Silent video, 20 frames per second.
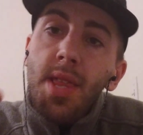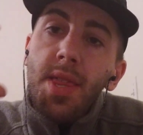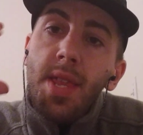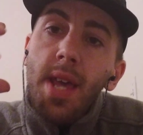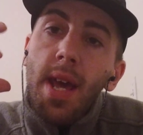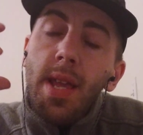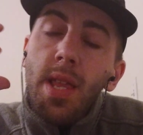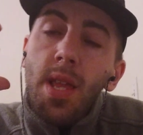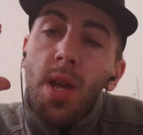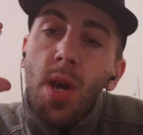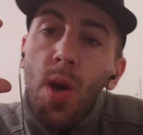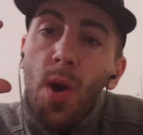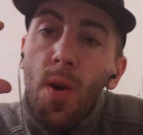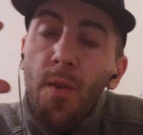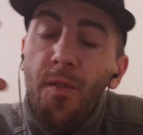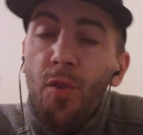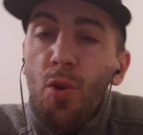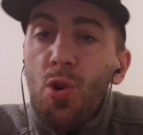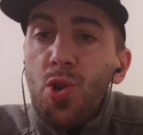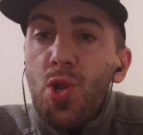Then
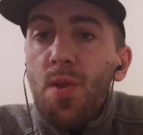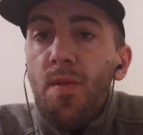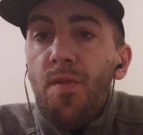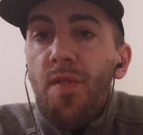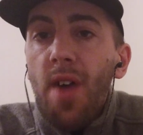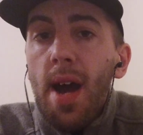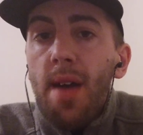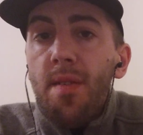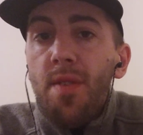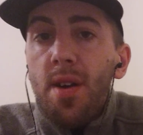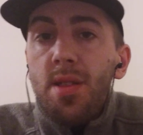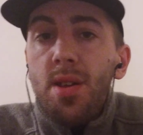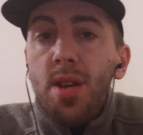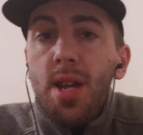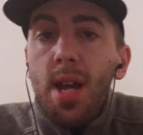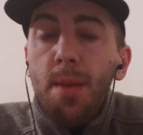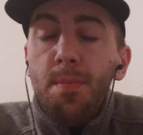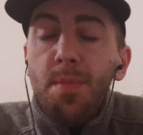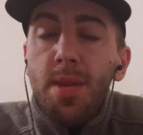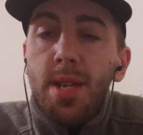Fortune five
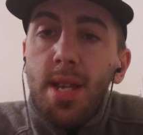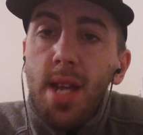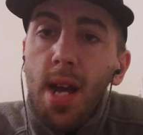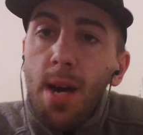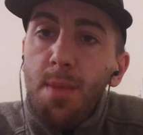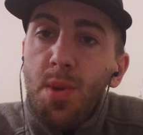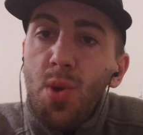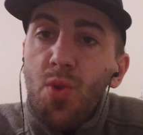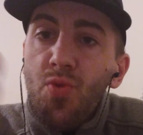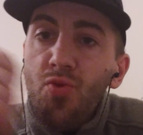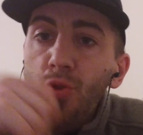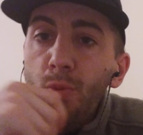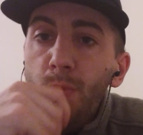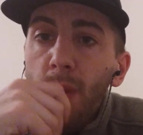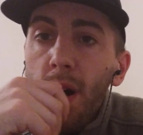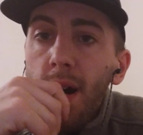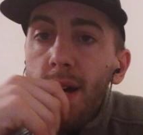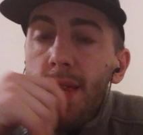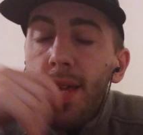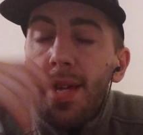hundred companies come to
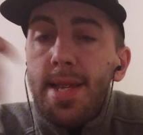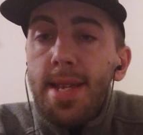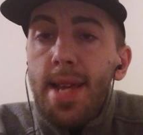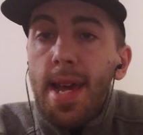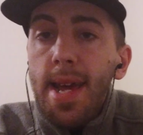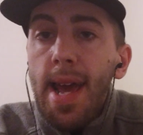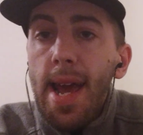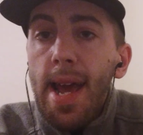Groupon and say,